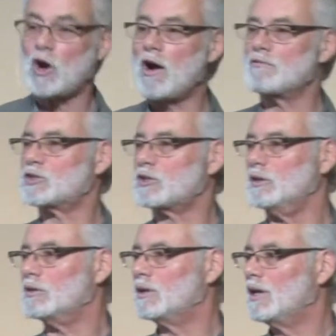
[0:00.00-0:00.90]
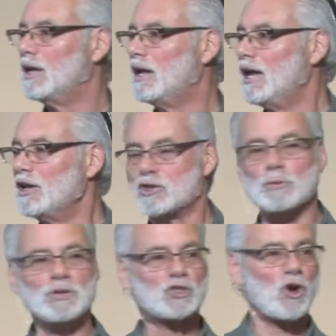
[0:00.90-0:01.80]
harvested. There's
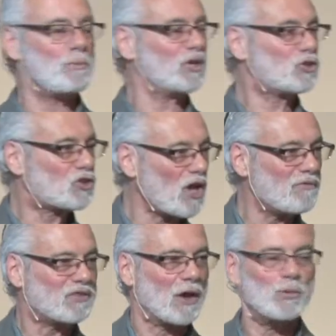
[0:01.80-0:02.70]
going to be so much stuff that